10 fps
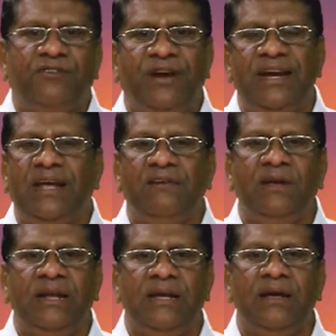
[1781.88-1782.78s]
rained
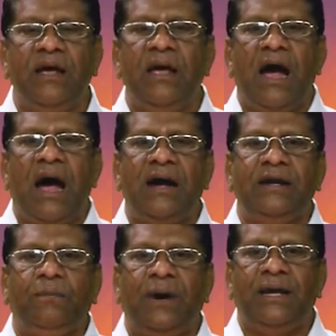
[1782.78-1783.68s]
heavily
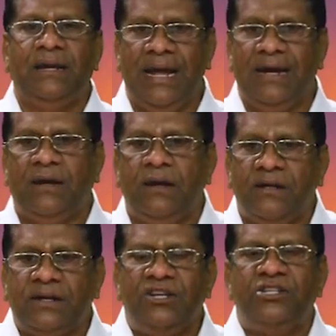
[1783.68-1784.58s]
and my leg
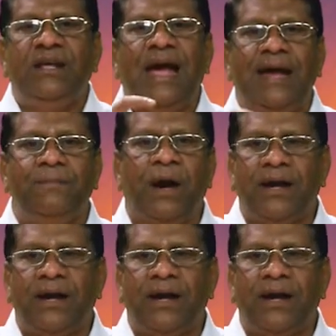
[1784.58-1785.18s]
touched the handbar.